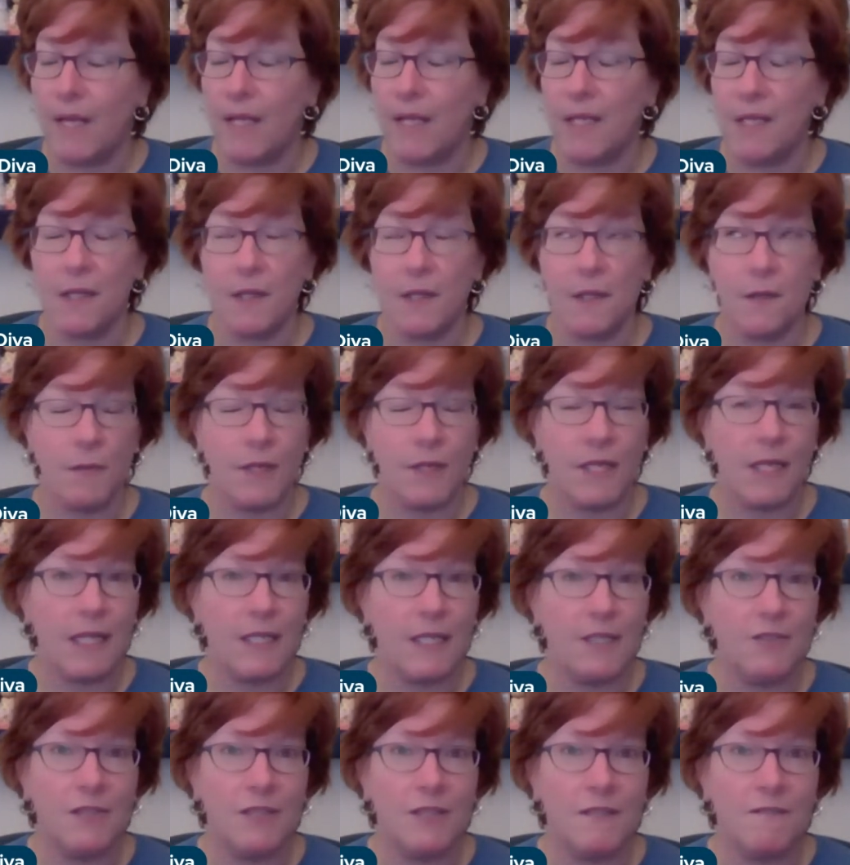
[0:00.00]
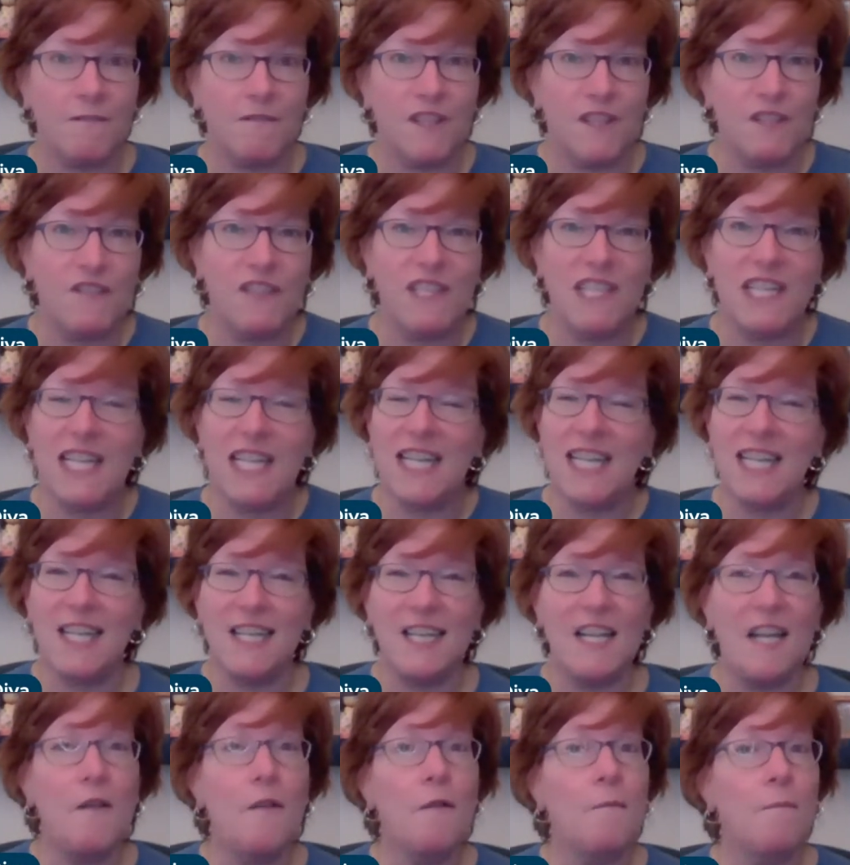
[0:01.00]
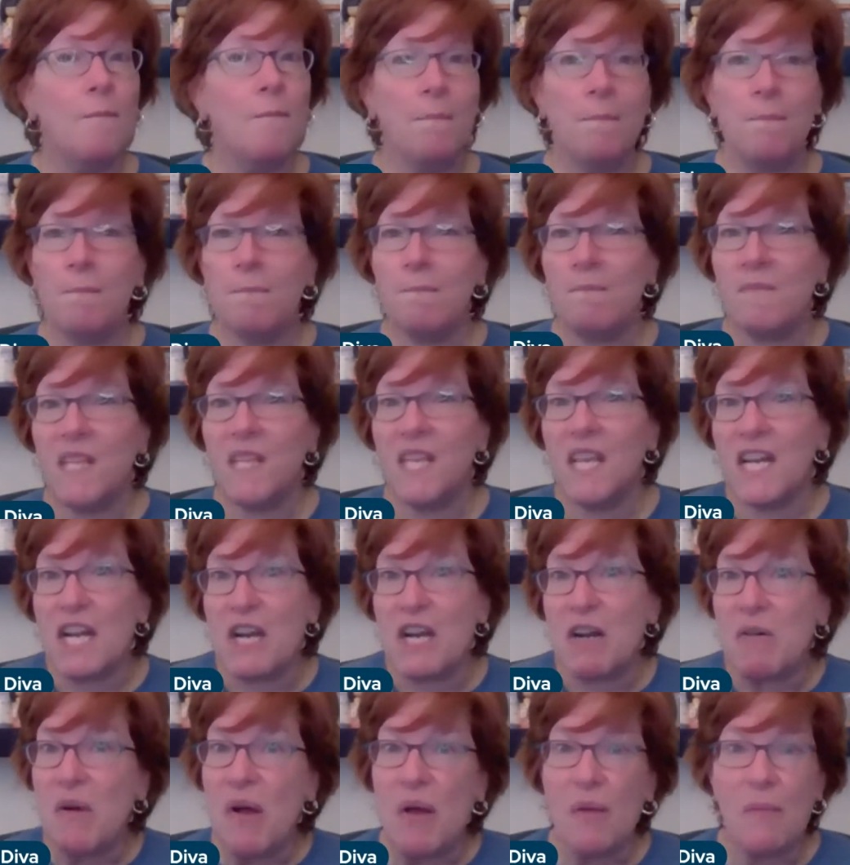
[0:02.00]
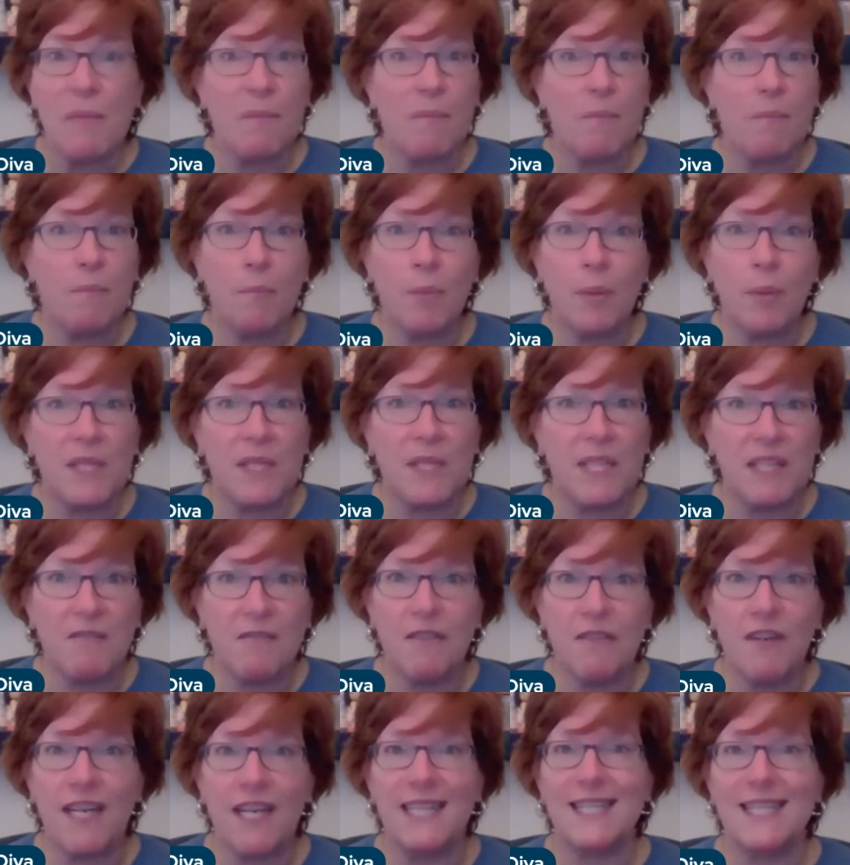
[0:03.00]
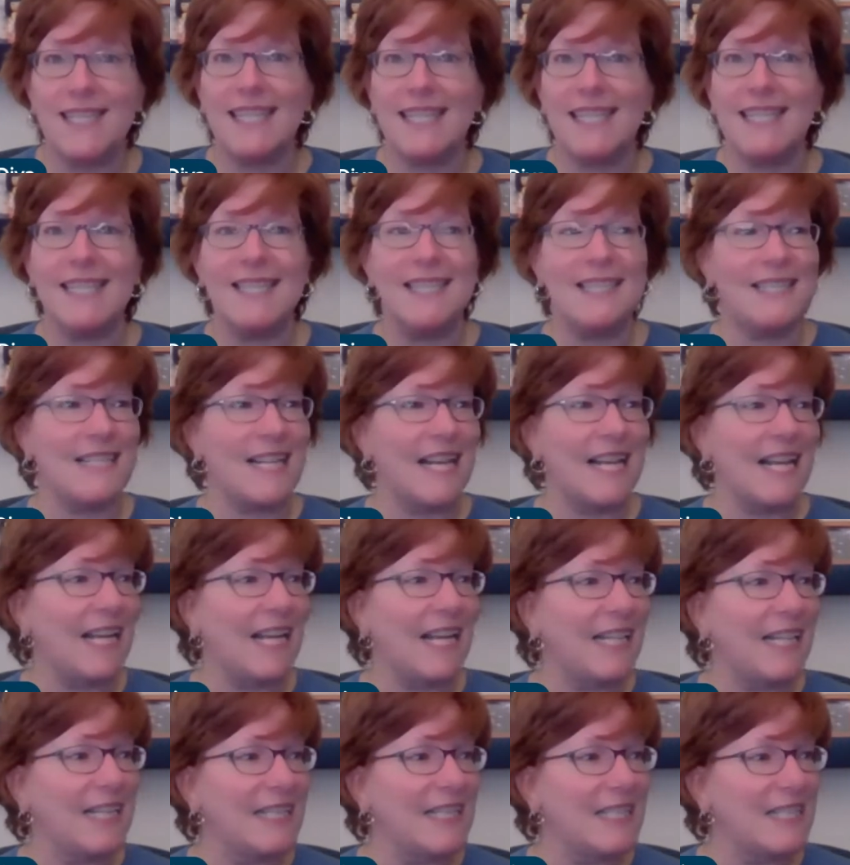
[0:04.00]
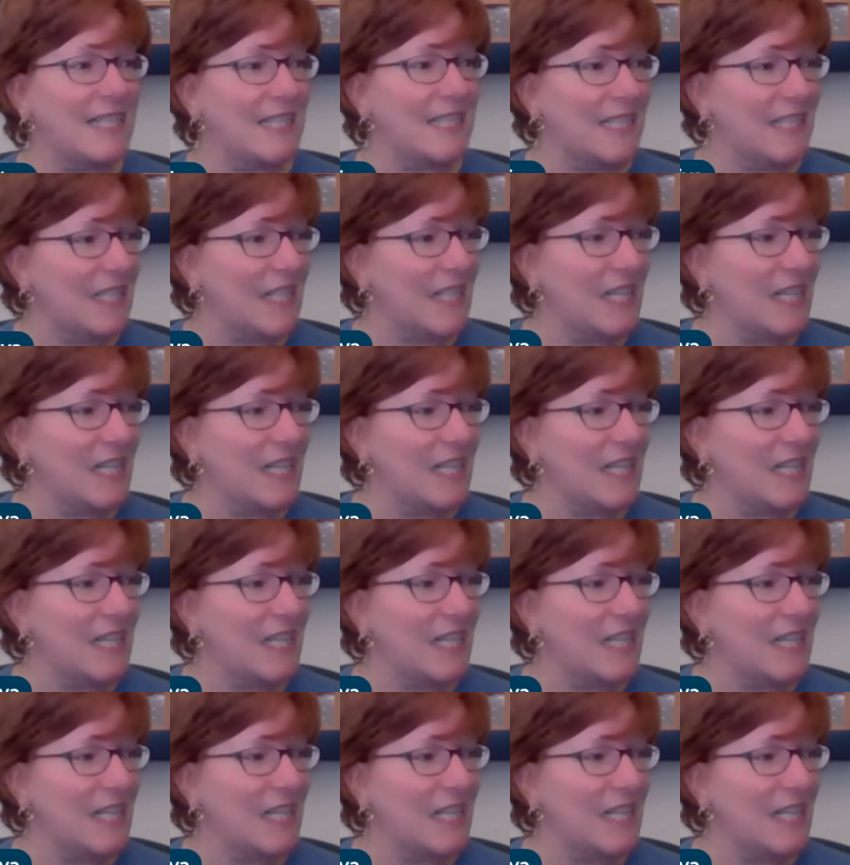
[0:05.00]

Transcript: 315 Boolean phrases and,